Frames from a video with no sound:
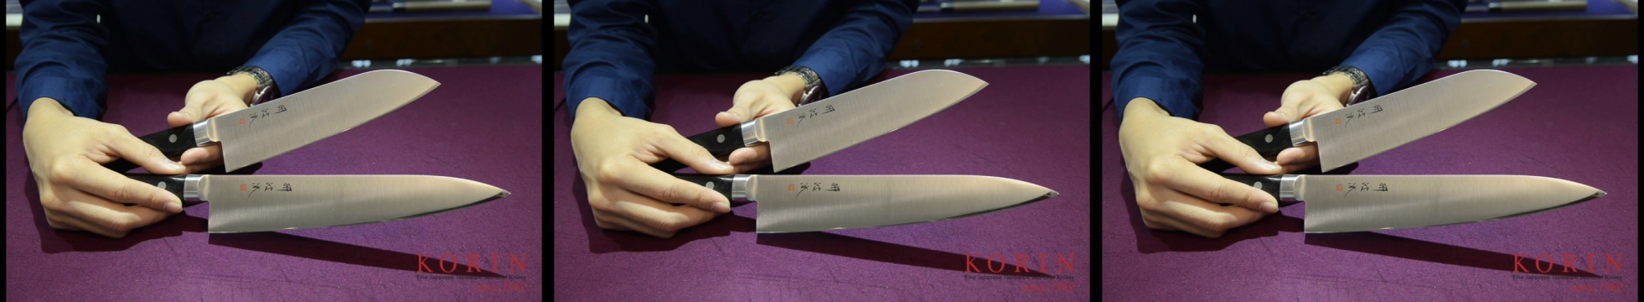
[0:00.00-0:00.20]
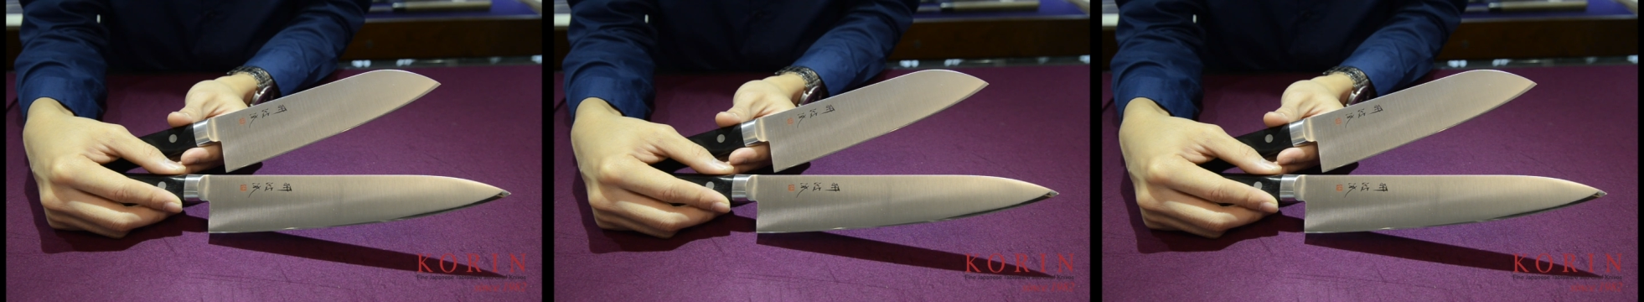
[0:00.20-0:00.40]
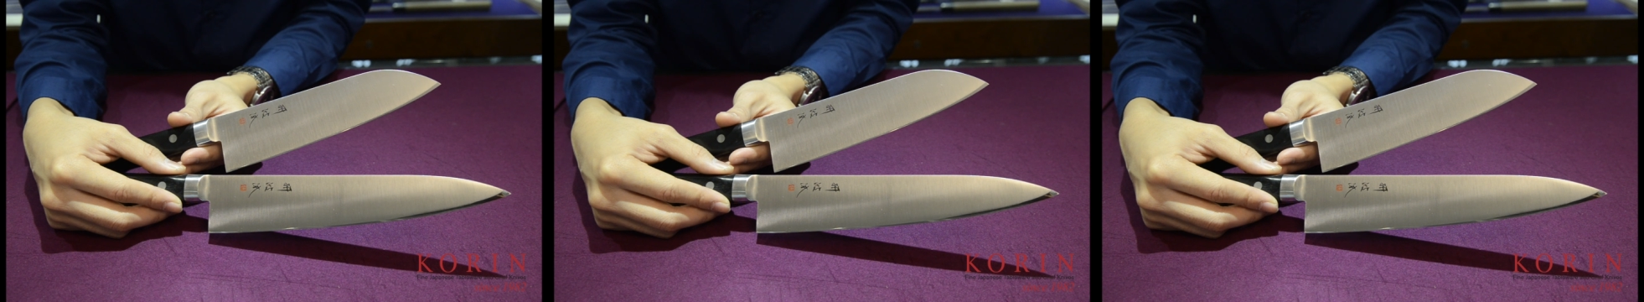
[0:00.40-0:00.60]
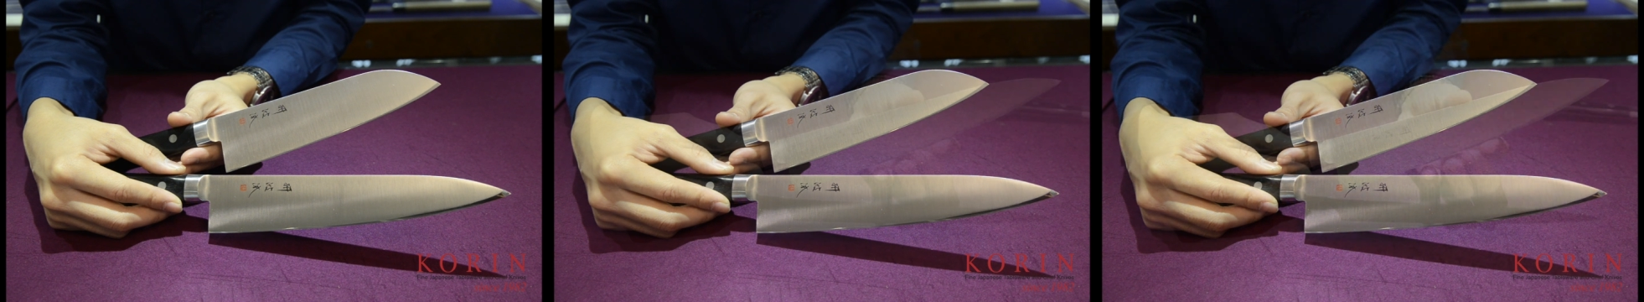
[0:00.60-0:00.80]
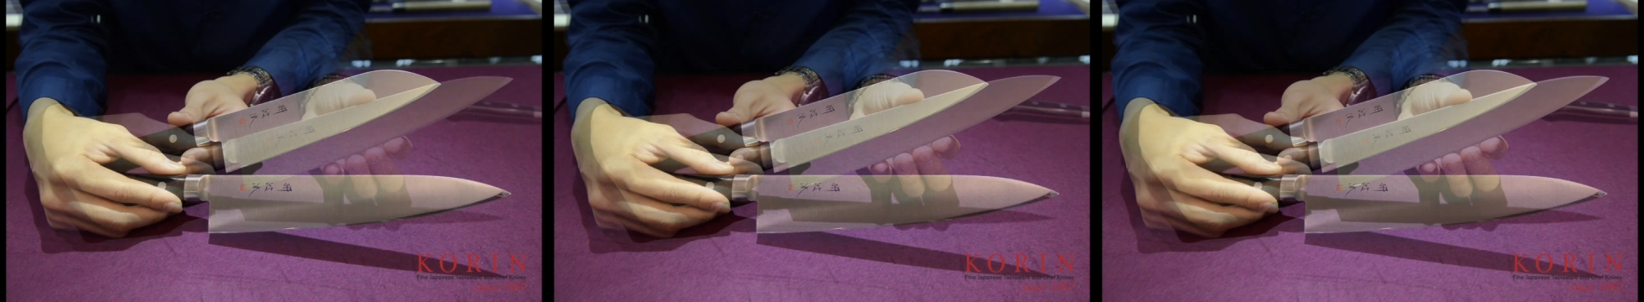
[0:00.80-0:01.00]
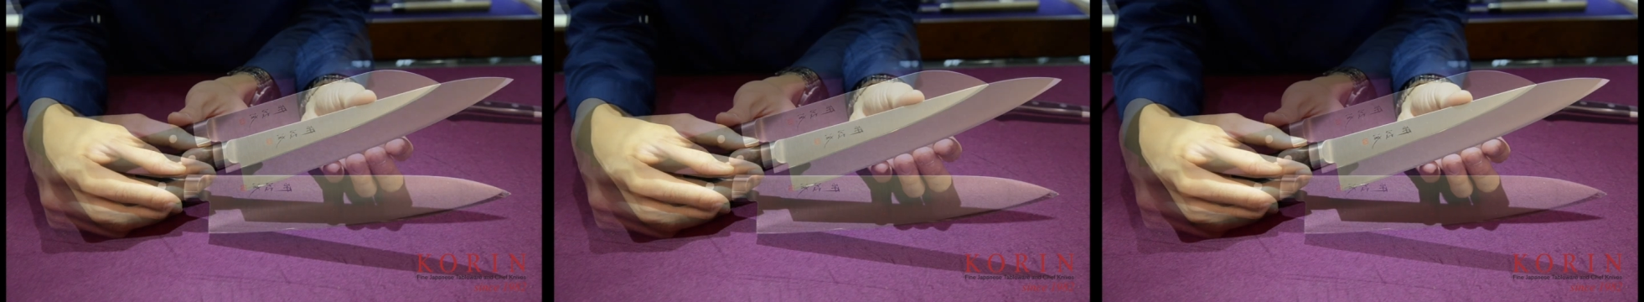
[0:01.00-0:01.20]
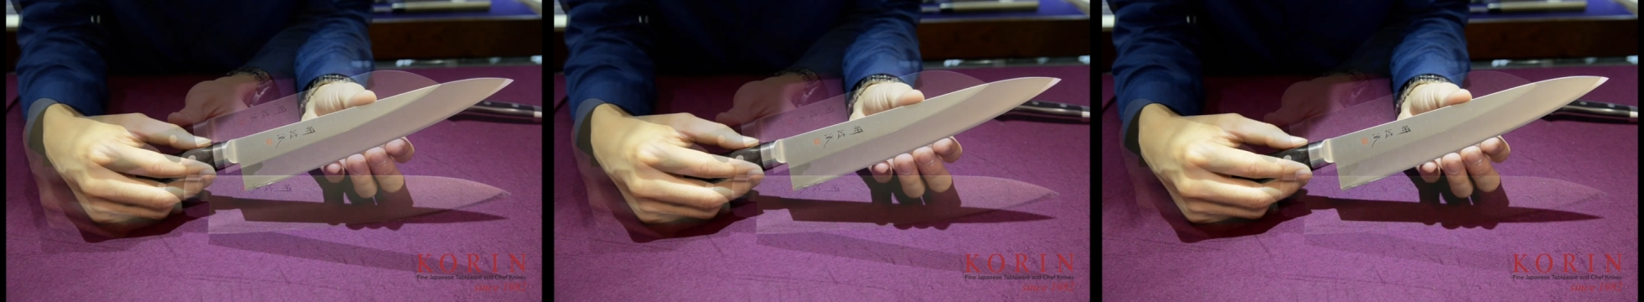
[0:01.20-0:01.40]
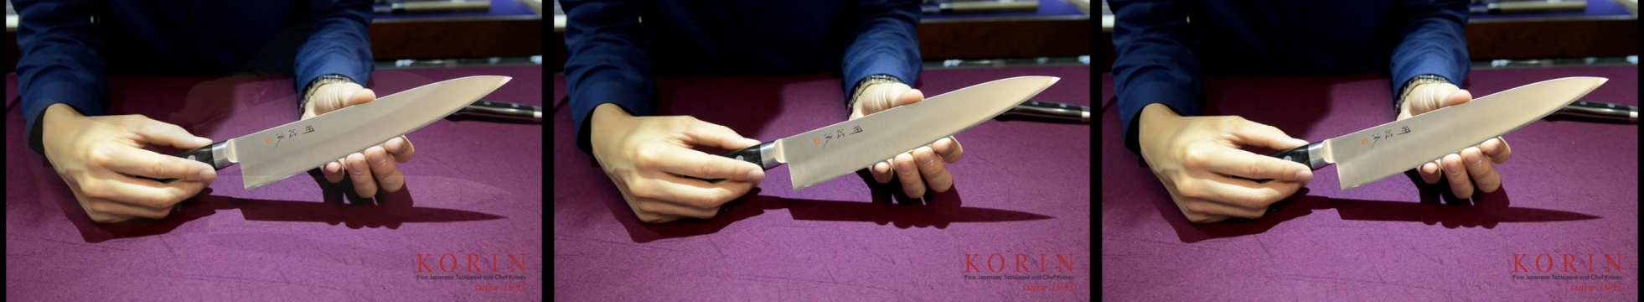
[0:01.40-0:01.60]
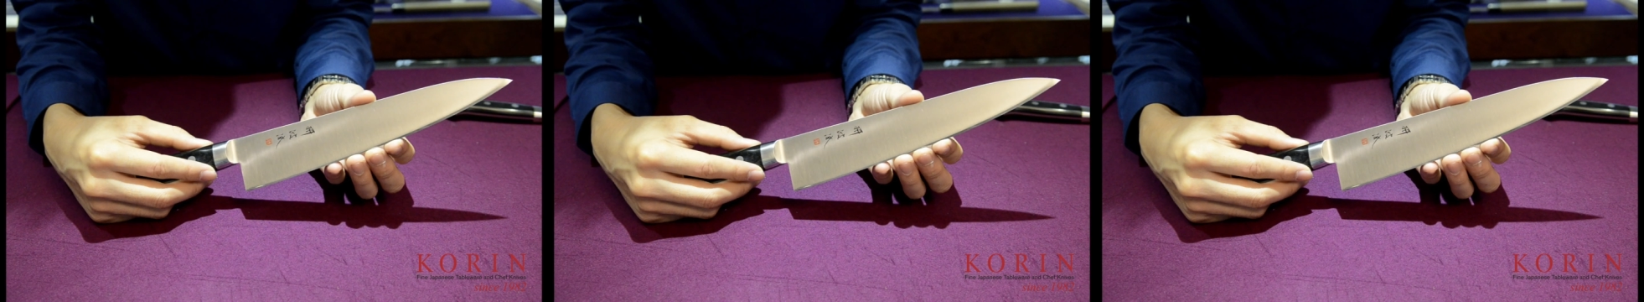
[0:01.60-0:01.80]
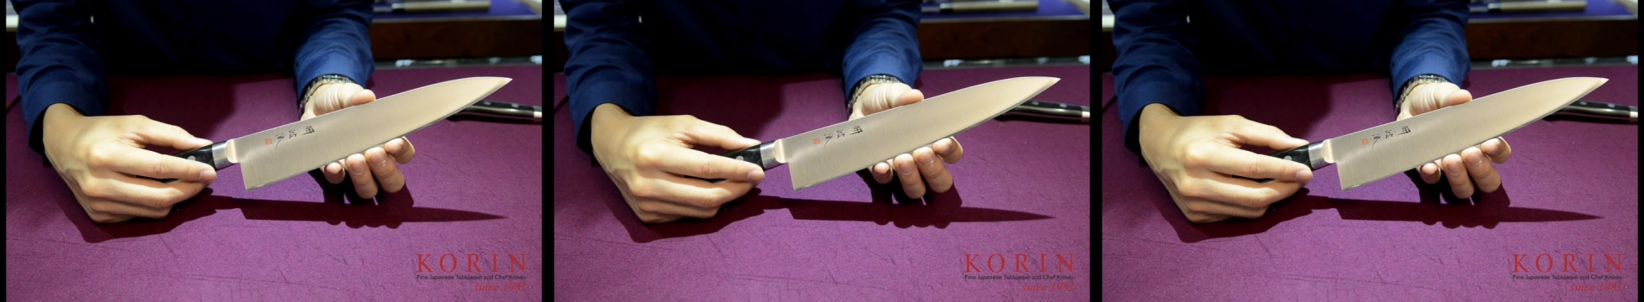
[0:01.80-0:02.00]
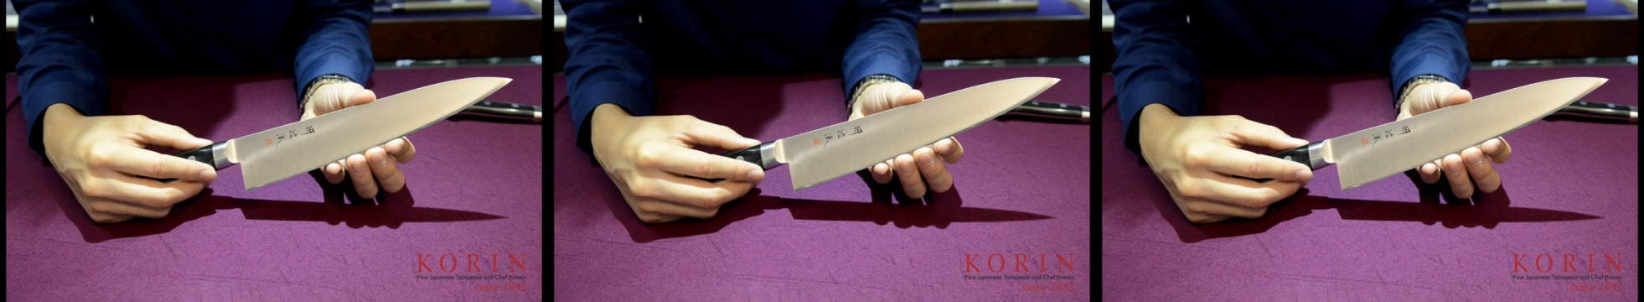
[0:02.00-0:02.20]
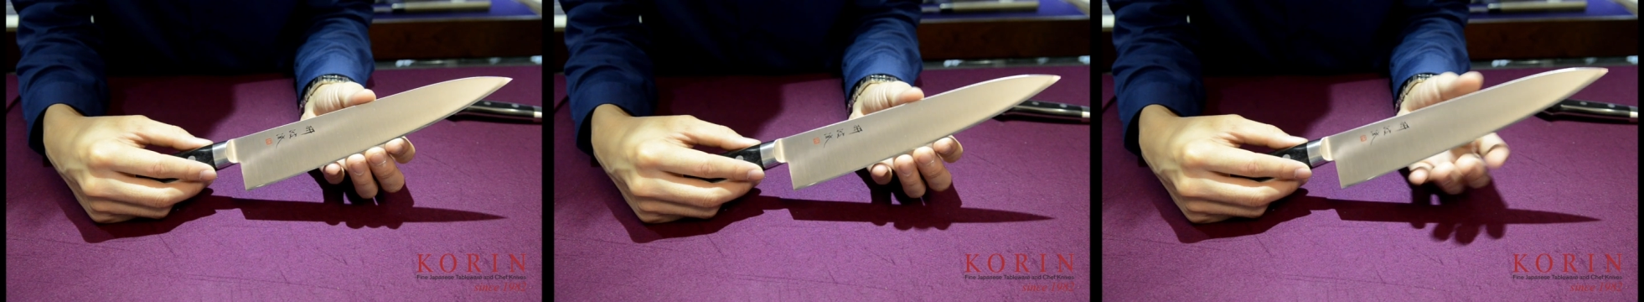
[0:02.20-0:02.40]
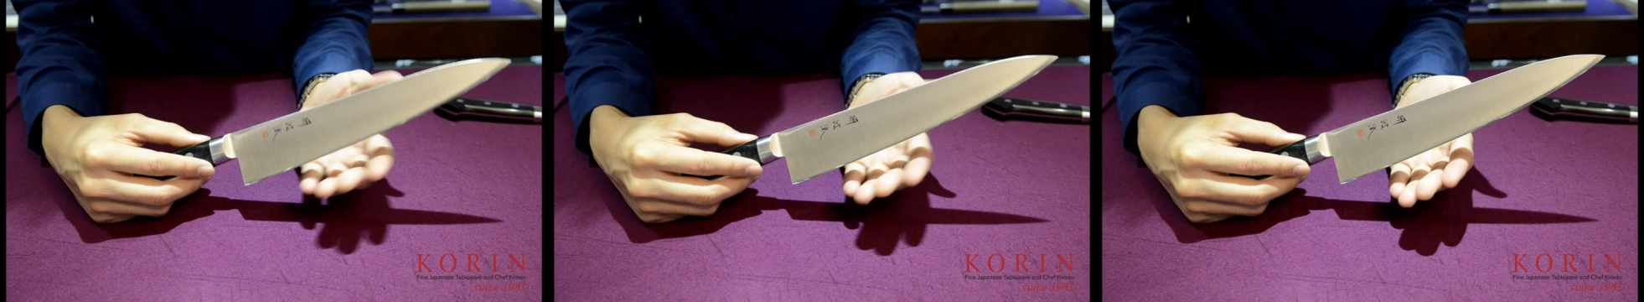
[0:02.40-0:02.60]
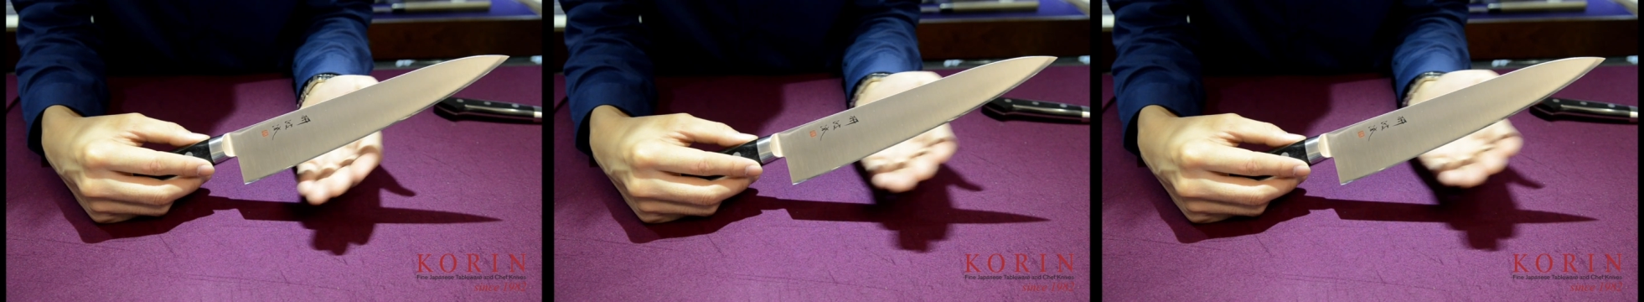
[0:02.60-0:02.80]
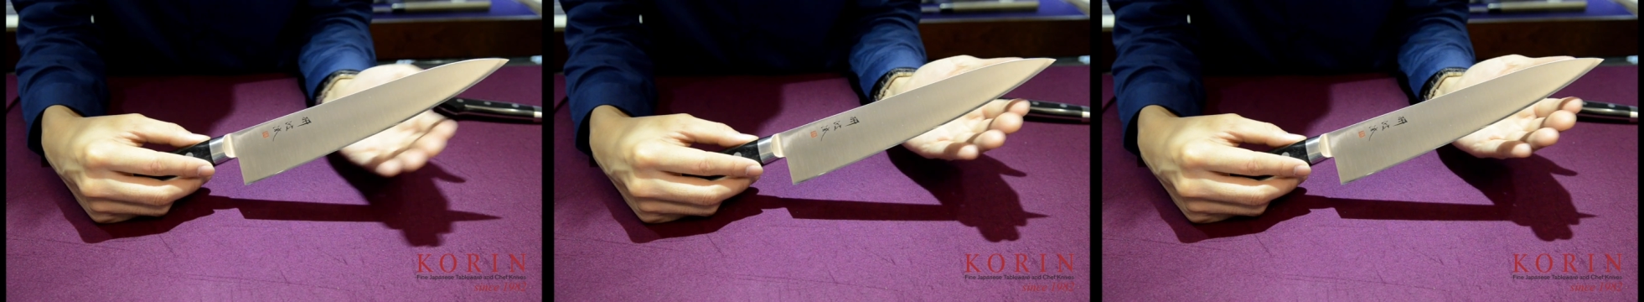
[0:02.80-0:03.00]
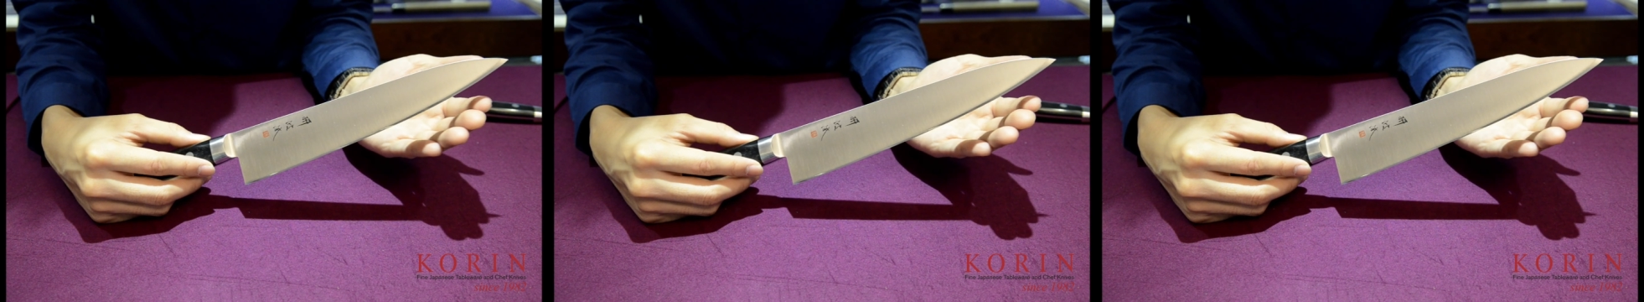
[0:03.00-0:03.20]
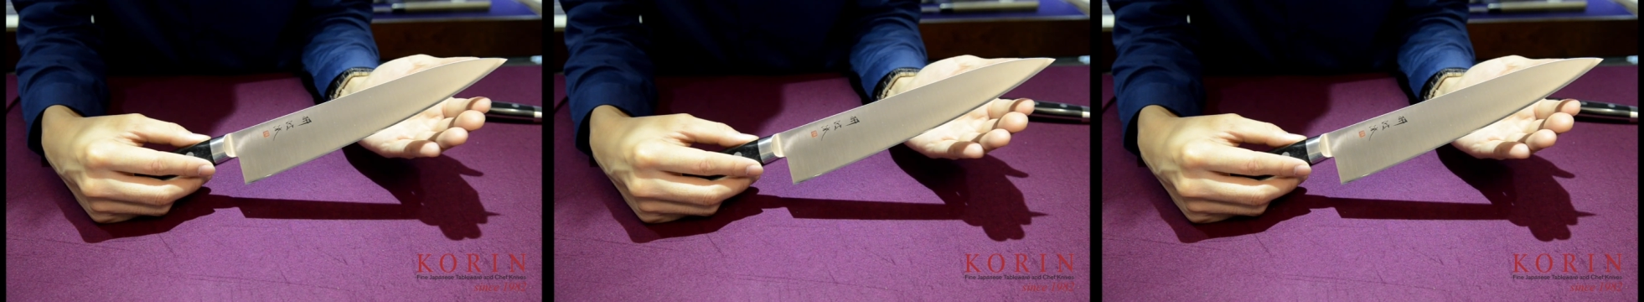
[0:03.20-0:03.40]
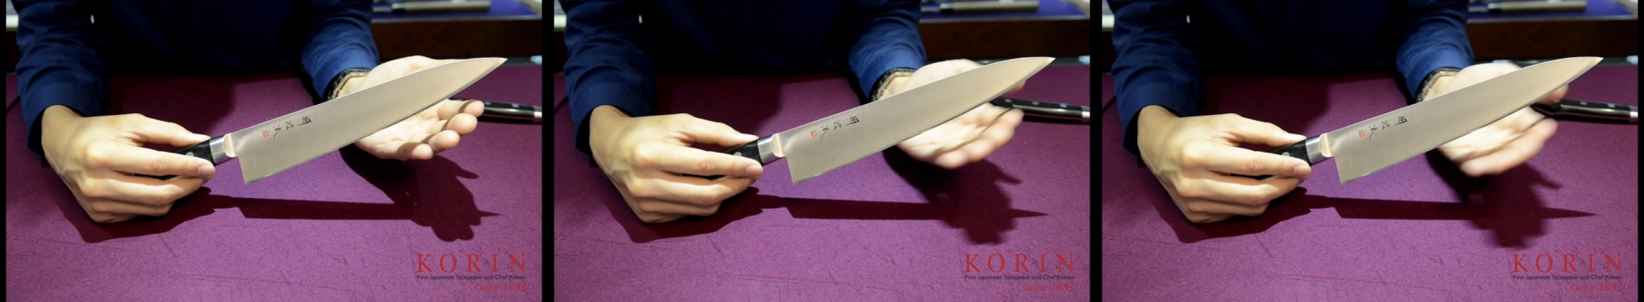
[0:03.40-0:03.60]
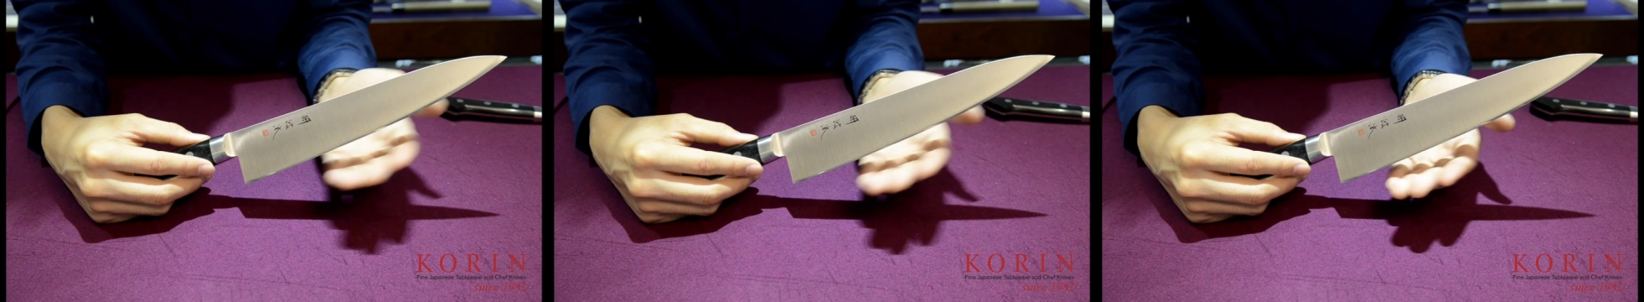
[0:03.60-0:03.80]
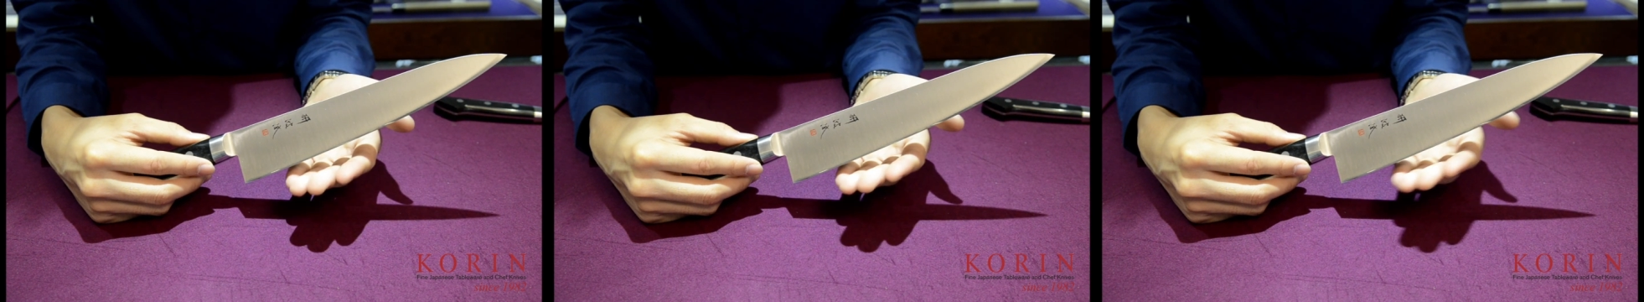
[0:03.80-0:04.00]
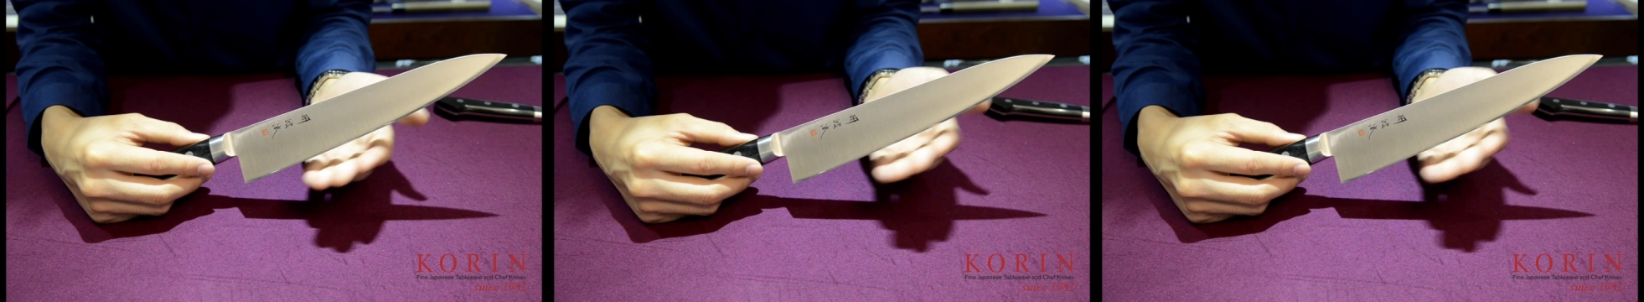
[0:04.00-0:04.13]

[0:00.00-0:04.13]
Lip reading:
Nobody's mouth can be seen.